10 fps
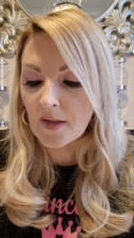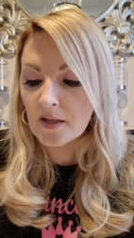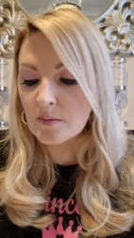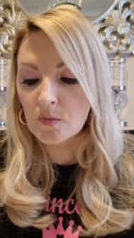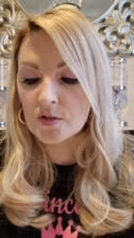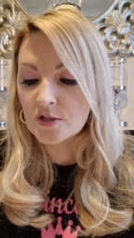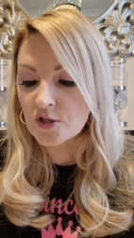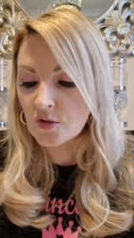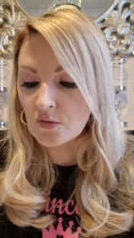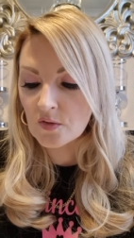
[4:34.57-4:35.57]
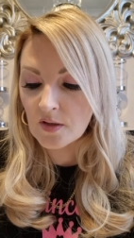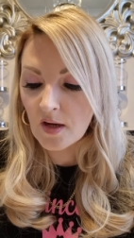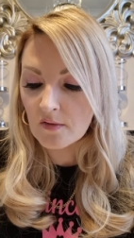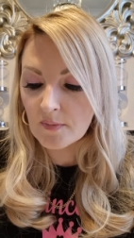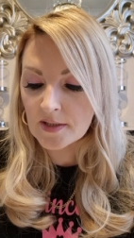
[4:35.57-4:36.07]
In the multitude
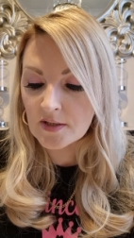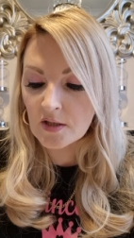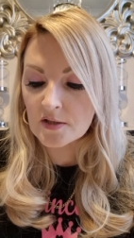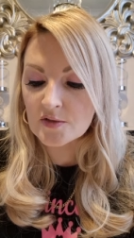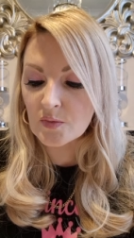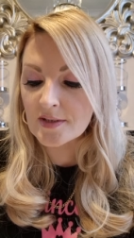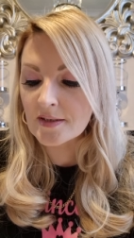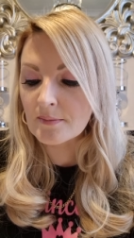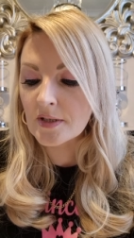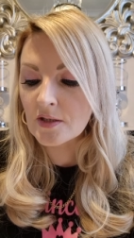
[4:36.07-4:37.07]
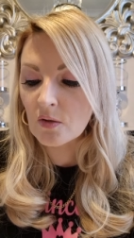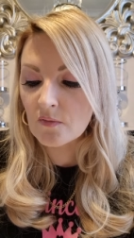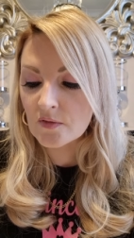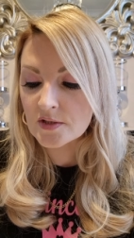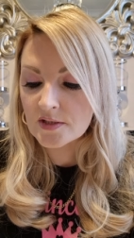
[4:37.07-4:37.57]
of my thoughts within me
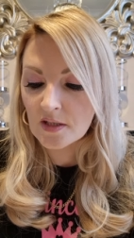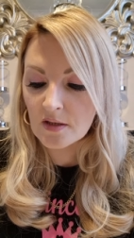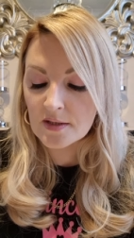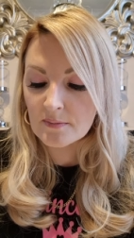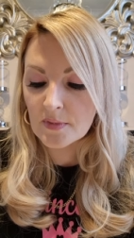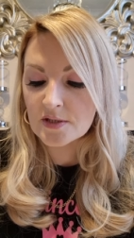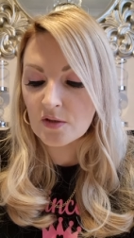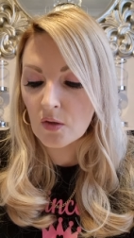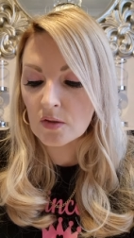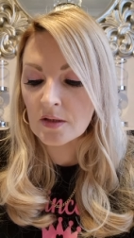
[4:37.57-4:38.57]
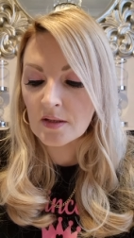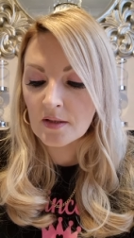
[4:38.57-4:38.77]
comforts delight my soul.